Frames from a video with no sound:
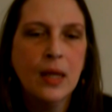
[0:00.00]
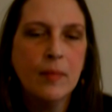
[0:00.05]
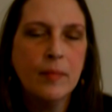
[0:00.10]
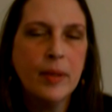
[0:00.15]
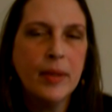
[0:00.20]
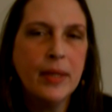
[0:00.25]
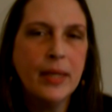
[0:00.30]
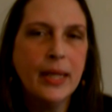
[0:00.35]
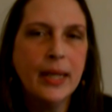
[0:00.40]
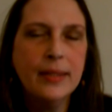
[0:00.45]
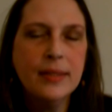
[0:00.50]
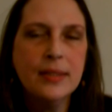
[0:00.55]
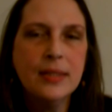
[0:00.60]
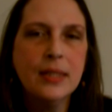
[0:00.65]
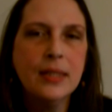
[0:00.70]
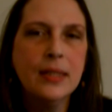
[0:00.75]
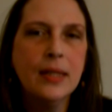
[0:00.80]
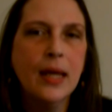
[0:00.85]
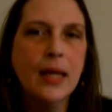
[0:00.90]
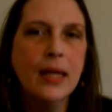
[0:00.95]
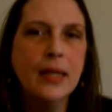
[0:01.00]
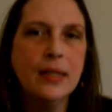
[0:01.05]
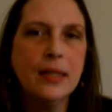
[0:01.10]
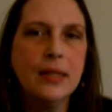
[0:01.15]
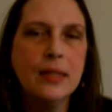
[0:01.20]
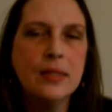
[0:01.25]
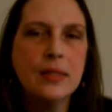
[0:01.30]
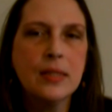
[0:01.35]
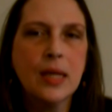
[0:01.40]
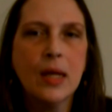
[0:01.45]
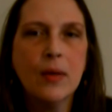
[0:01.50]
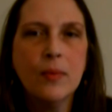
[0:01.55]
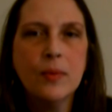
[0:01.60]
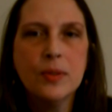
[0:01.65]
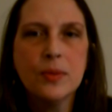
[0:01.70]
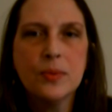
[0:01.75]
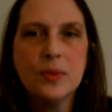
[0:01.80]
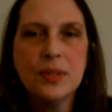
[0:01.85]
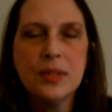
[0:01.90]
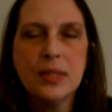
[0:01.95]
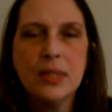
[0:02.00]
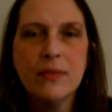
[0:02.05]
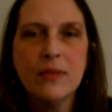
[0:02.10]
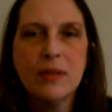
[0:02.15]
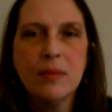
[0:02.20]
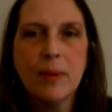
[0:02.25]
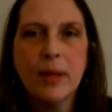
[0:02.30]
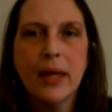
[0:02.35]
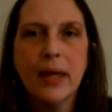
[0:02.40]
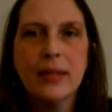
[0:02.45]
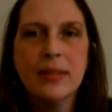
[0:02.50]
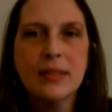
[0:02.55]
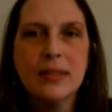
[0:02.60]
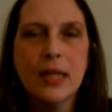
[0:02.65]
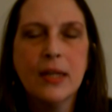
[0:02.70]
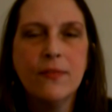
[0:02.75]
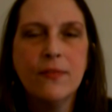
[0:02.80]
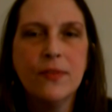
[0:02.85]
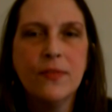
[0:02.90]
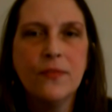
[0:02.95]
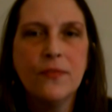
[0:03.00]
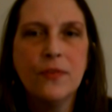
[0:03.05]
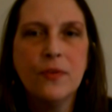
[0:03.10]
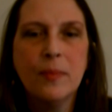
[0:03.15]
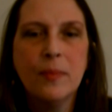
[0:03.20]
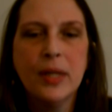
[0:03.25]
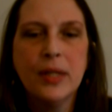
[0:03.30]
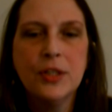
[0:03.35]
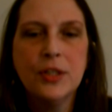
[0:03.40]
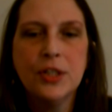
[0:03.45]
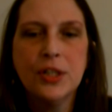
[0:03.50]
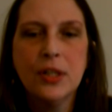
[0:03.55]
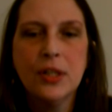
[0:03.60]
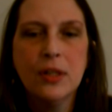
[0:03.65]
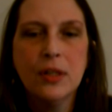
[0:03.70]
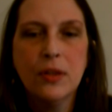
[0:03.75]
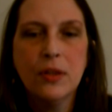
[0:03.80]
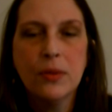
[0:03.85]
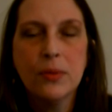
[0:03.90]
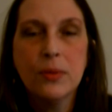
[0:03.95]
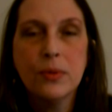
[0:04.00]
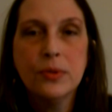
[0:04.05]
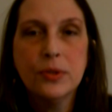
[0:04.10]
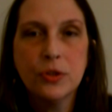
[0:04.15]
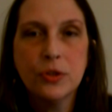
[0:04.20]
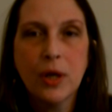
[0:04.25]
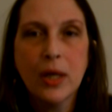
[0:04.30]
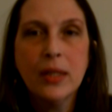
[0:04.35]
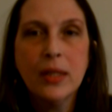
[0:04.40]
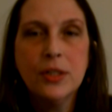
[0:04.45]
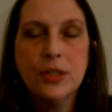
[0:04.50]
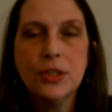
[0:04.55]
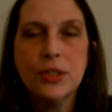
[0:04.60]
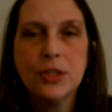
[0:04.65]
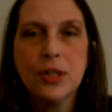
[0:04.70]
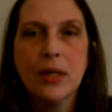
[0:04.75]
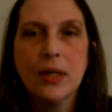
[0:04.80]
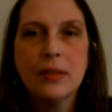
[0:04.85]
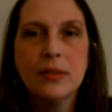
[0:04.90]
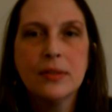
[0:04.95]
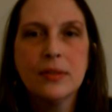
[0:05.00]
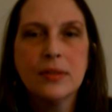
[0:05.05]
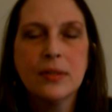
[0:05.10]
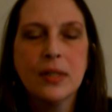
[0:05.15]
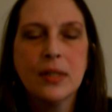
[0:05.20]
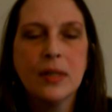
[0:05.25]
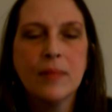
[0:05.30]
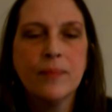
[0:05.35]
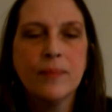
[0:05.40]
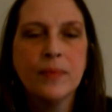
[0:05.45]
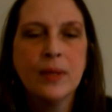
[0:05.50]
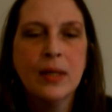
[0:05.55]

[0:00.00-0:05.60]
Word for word: By the 1990s, I was receiving past life information through astrology charts, um,